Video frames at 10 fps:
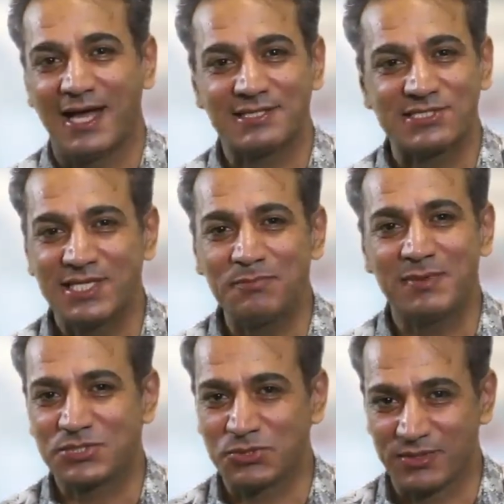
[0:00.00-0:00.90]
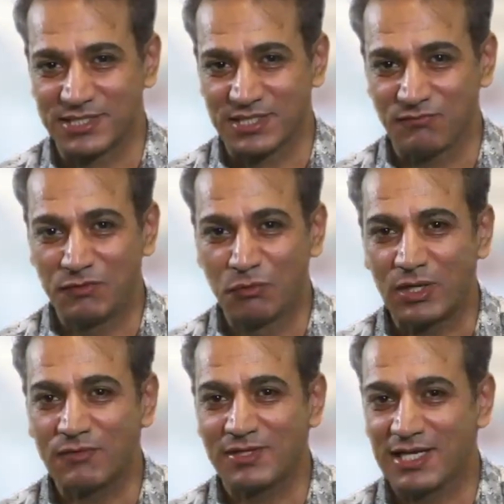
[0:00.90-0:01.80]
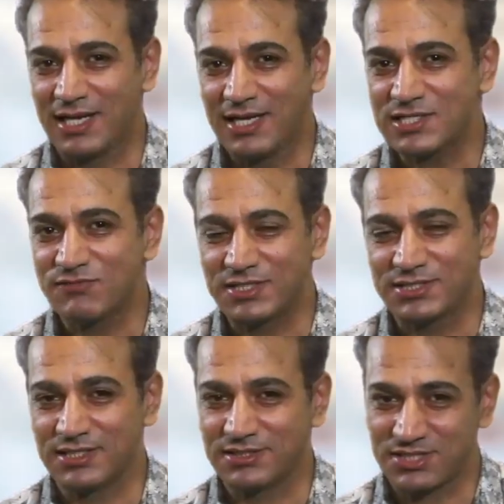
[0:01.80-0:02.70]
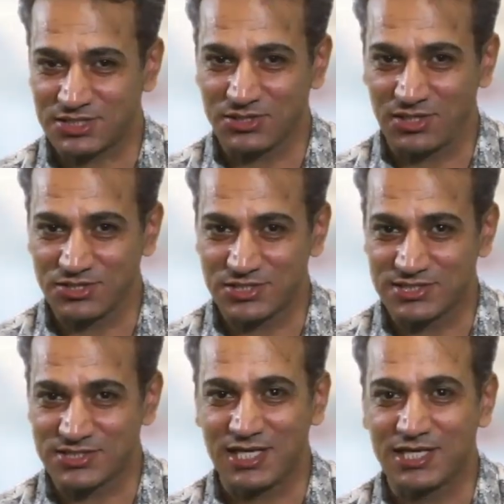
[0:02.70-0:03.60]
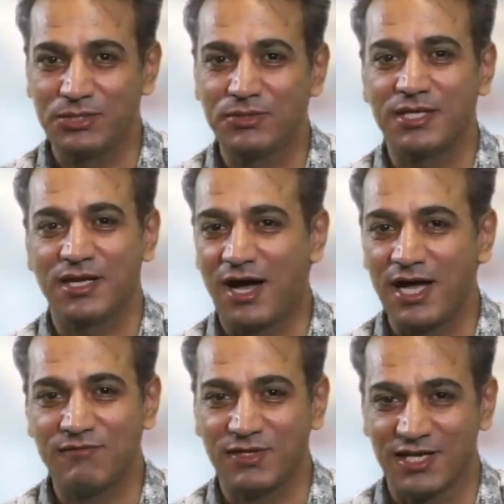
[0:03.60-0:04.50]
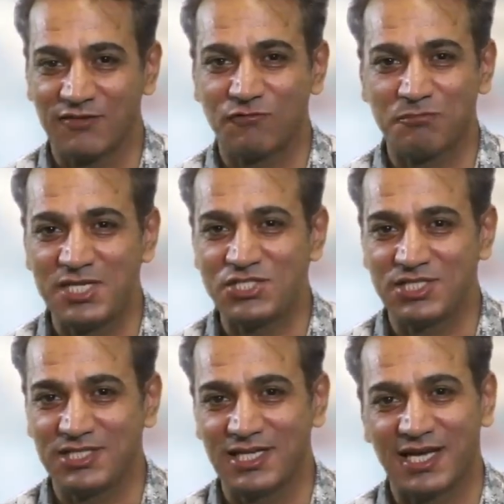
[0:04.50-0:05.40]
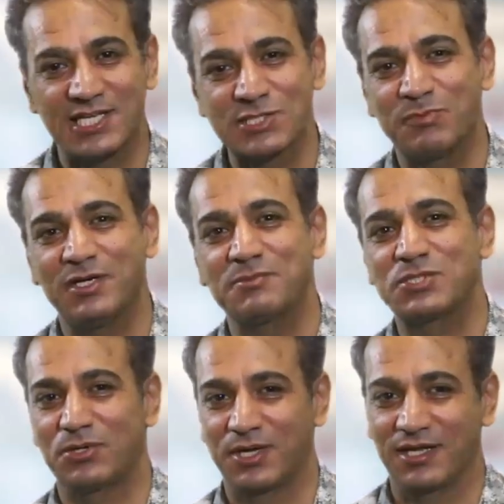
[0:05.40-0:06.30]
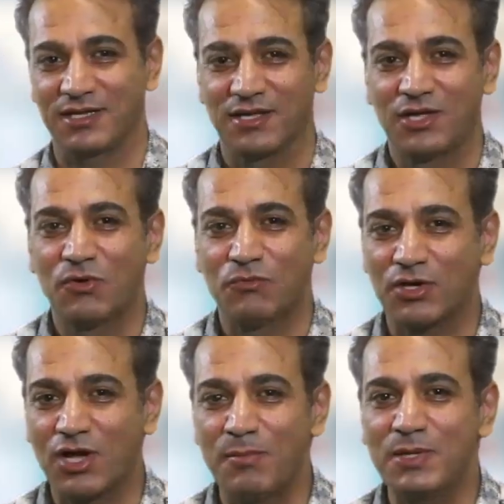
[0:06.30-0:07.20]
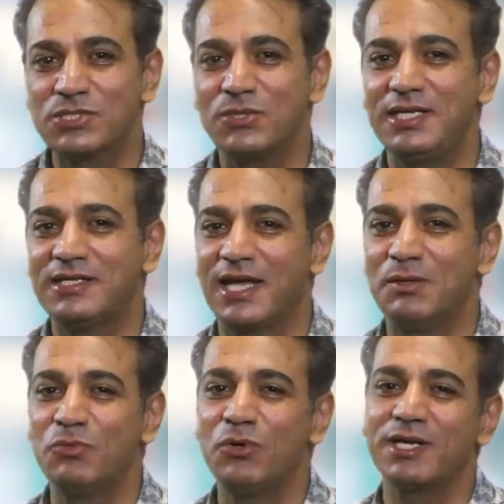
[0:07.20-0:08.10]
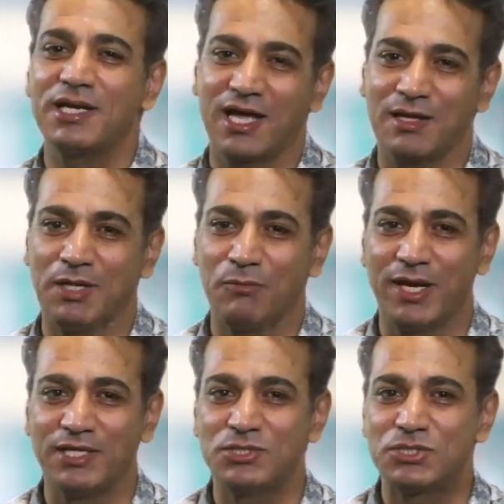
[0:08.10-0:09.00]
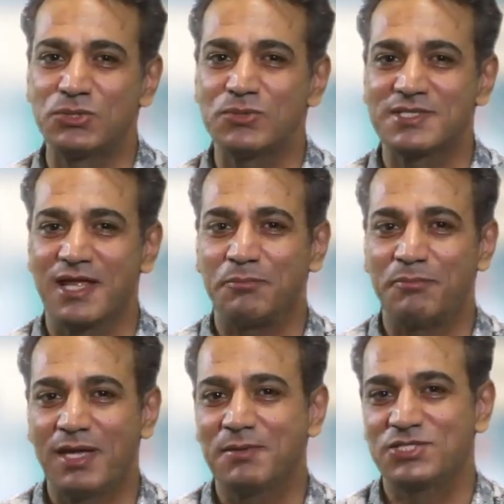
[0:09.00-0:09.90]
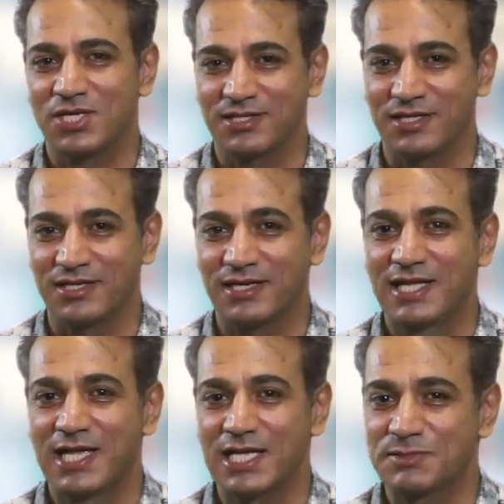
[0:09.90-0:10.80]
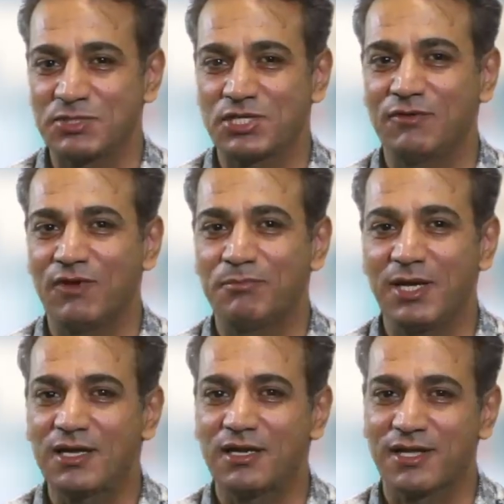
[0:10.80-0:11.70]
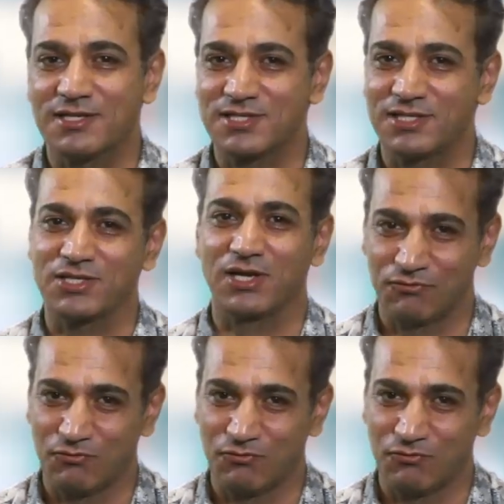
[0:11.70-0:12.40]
At TebMedTourism, we work with the latest fertility technologies, including IVF, PGD, and sperm sorting, for couples who need a more reliable way to choose their baby's gender, especially when medical concerns are